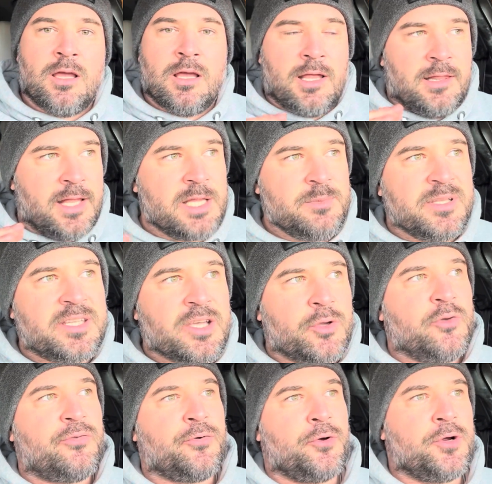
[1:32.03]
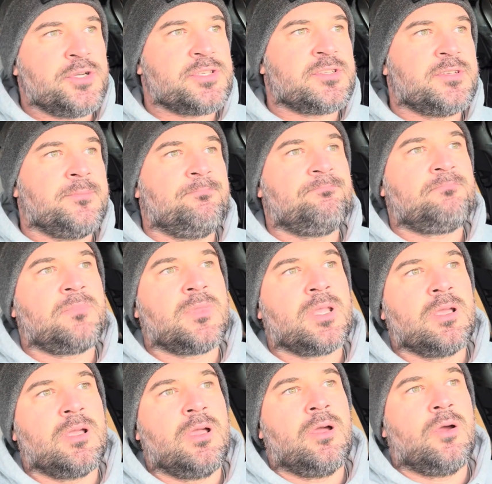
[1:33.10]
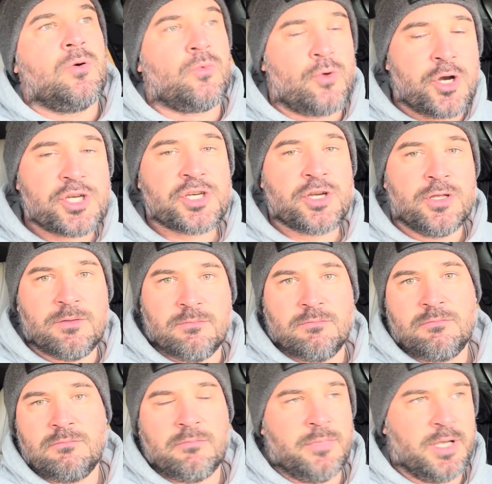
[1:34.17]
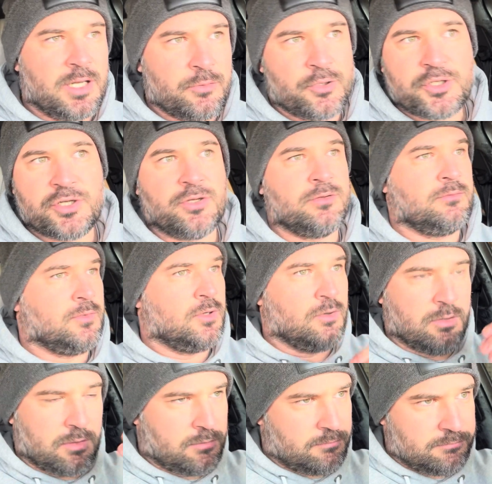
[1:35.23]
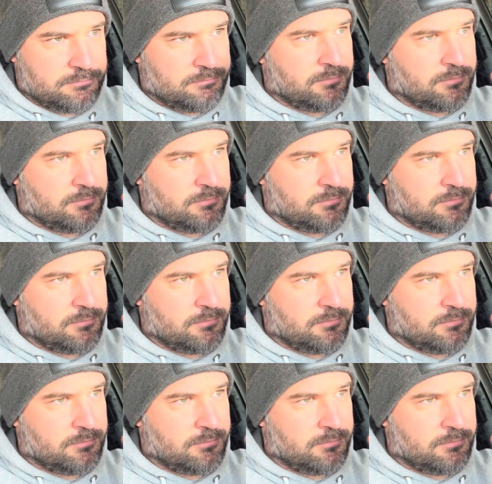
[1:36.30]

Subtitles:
Let me tell you first, Russian, Belarusian or